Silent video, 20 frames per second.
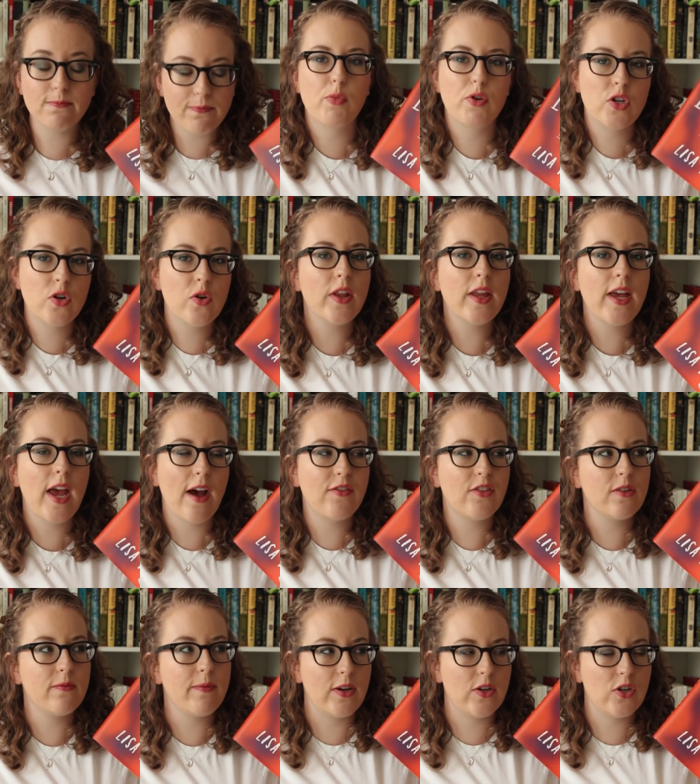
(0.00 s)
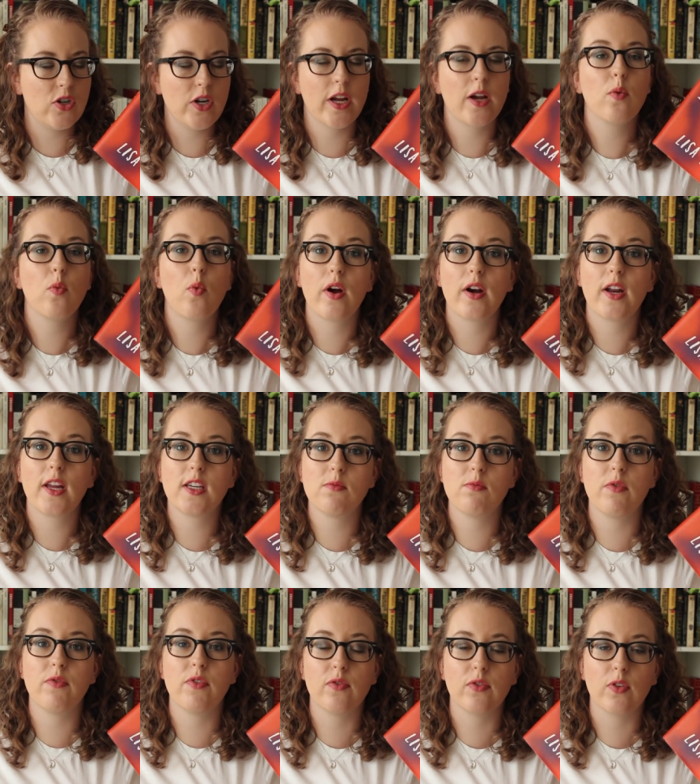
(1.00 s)
Shortly after mentioning wanting to
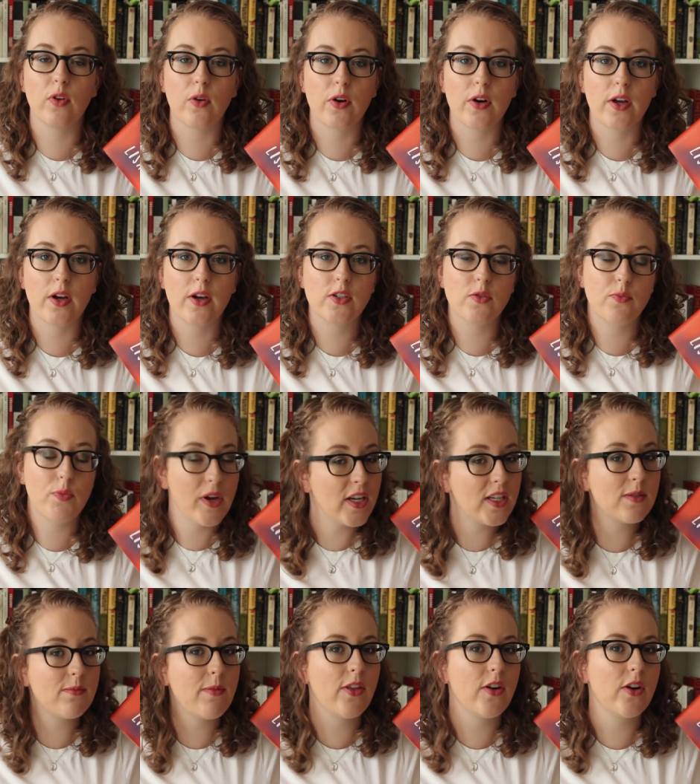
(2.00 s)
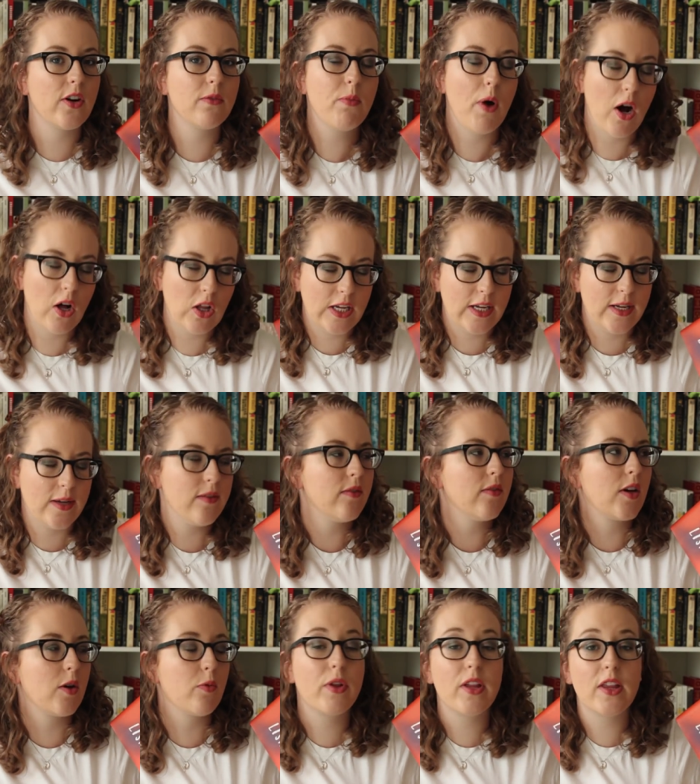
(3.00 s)
move to Florida, Dominguez's mother, Polly,
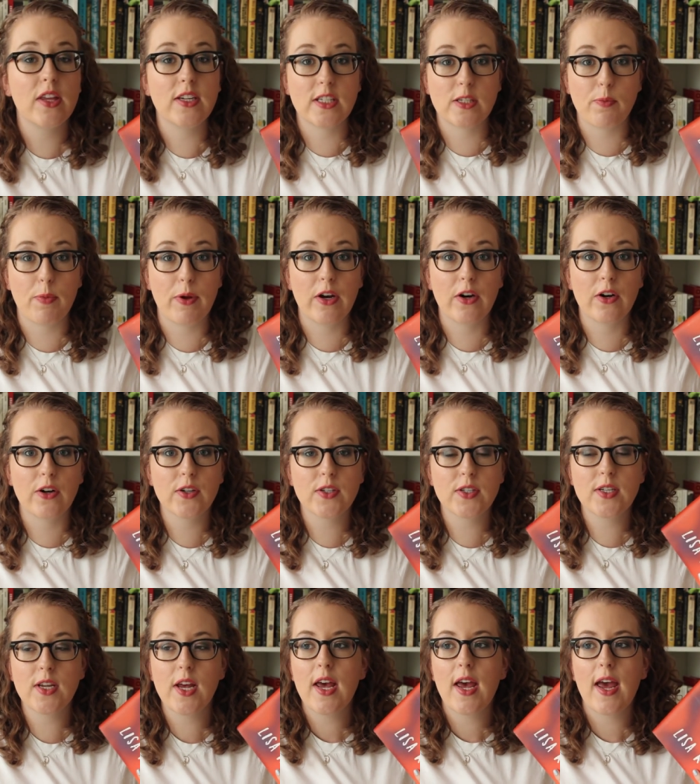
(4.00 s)
completely disappears,